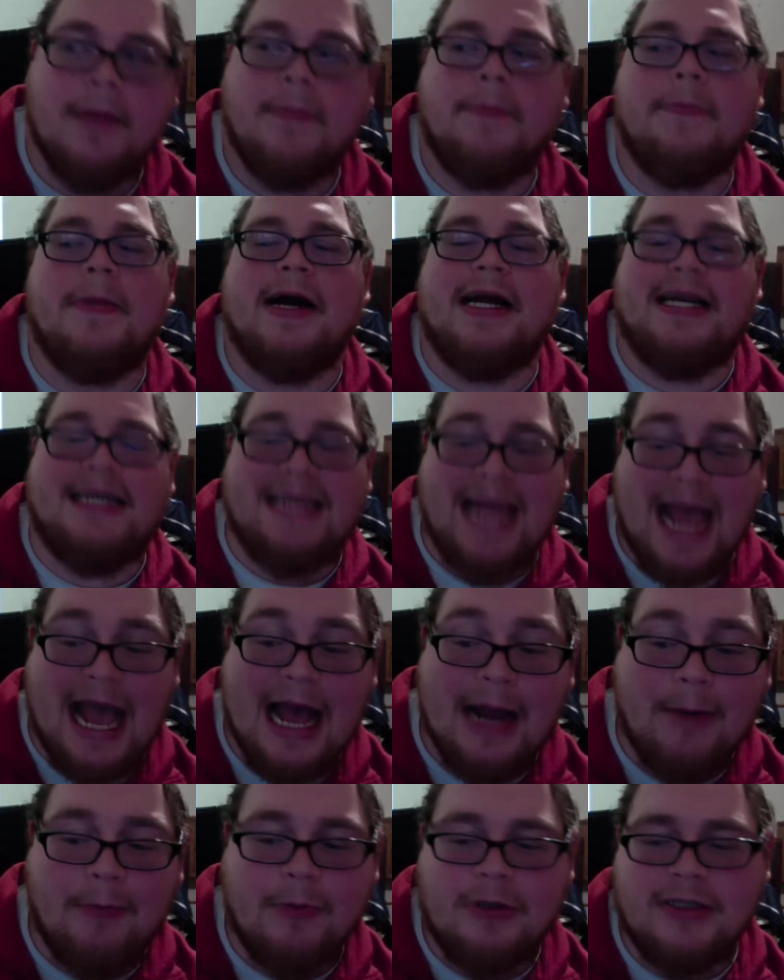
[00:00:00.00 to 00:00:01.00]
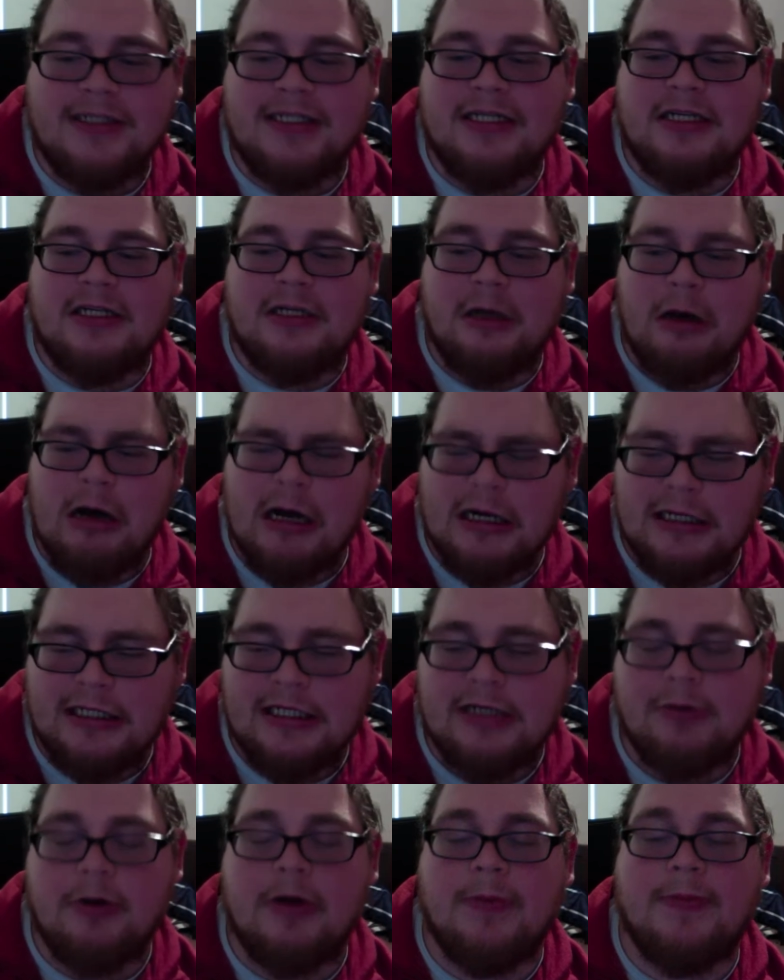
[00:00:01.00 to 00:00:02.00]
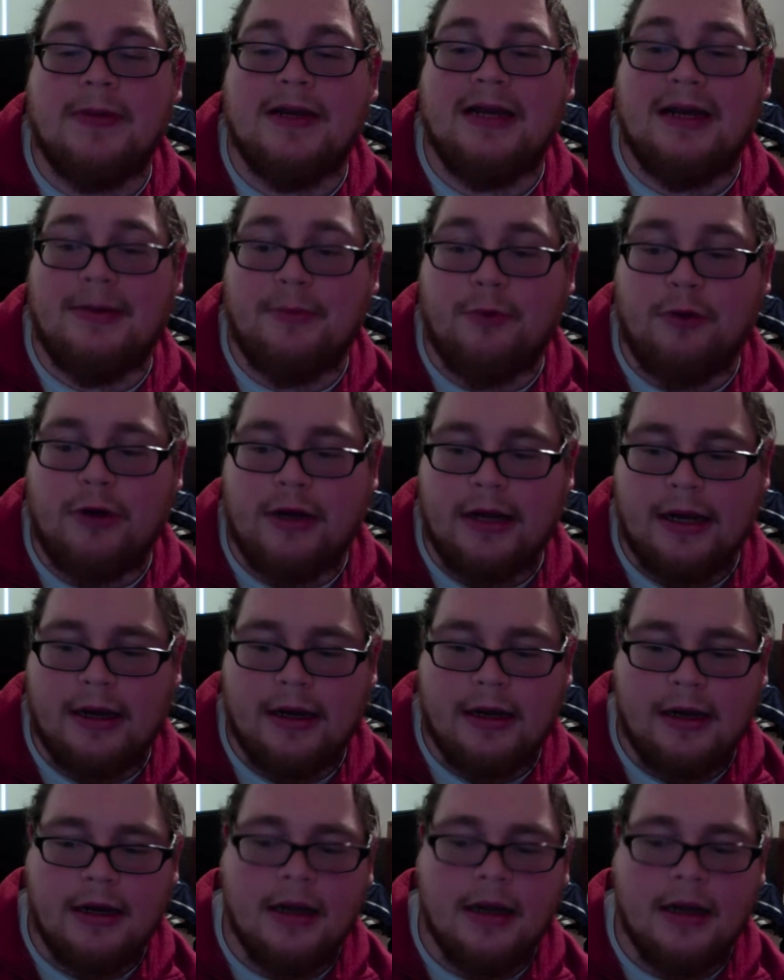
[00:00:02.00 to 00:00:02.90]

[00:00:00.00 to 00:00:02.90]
my dad wants to talk to you on Monday morning.